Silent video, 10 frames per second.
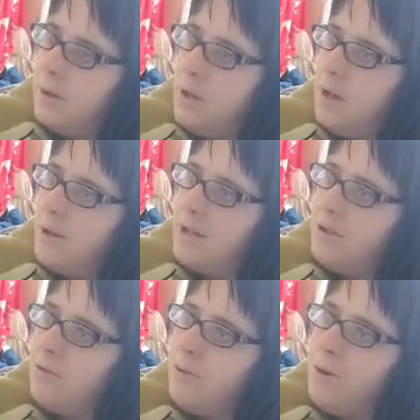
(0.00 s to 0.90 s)
Oh, that's the
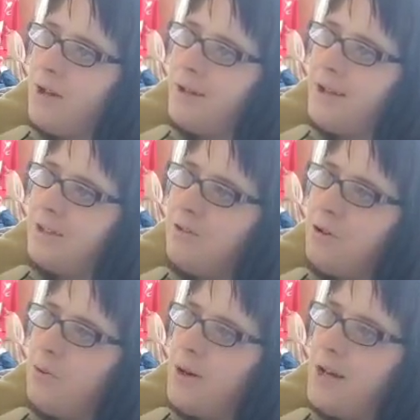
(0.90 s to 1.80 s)
wrong one. That's the
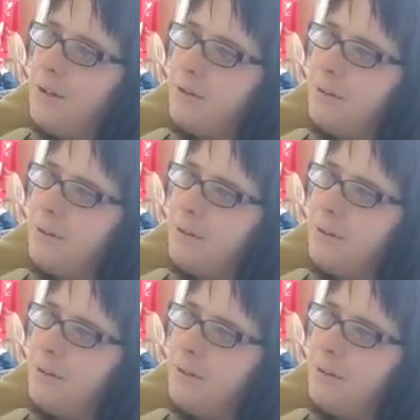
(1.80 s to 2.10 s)
wrong one.